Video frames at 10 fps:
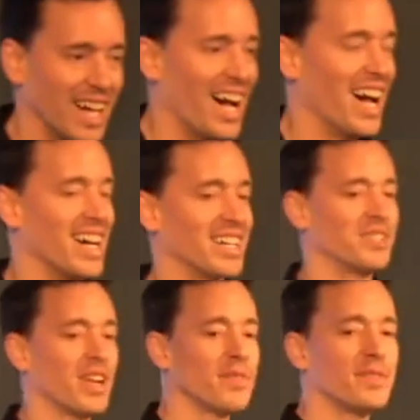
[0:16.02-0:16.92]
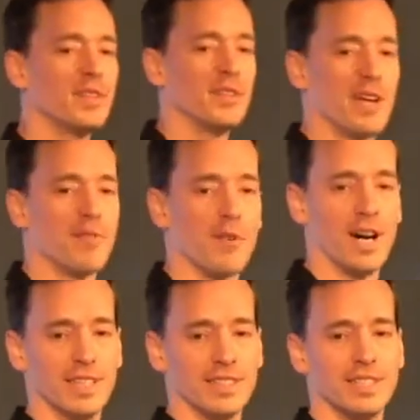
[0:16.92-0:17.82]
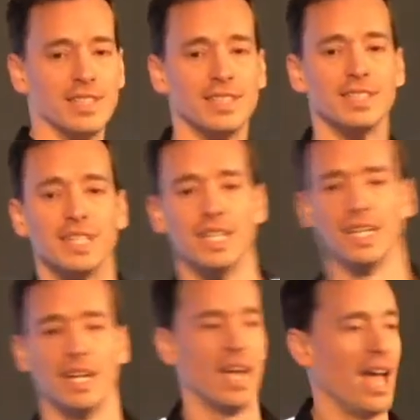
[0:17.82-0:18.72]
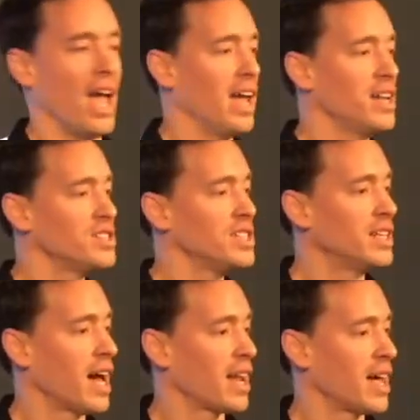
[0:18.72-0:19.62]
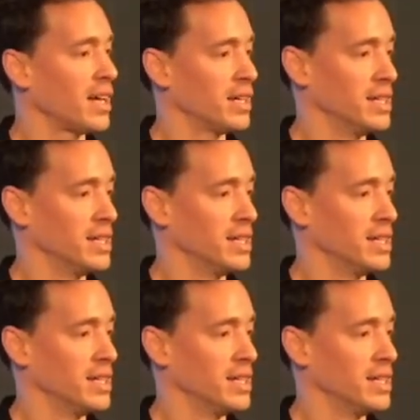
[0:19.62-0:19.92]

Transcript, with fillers: Good afternoon, everyone. Market data